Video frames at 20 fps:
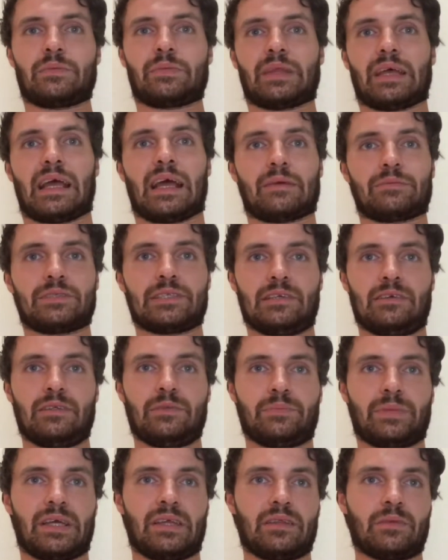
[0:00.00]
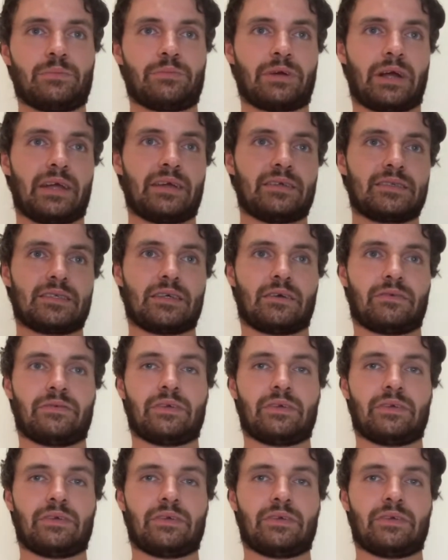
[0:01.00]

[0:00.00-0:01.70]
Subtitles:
They absolutely beat the brakes off